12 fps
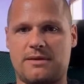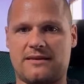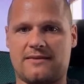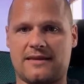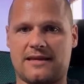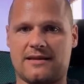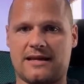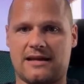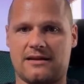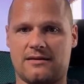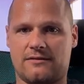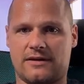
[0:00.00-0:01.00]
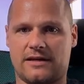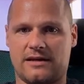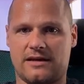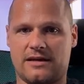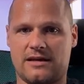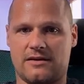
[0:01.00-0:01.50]
Big thick candle
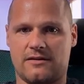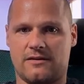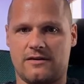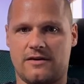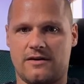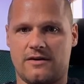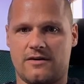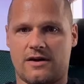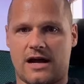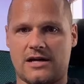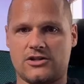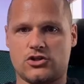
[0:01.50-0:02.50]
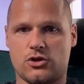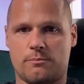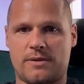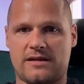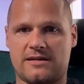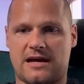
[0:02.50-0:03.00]
in here, right?
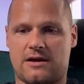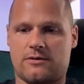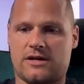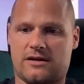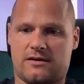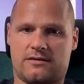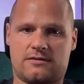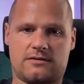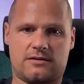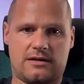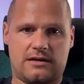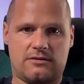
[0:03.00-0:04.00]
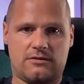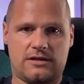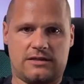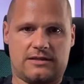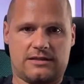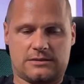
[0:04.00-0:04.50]
Dropping down here. I don't
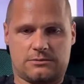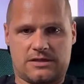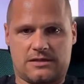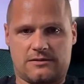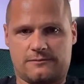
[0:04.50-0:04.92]
need this one.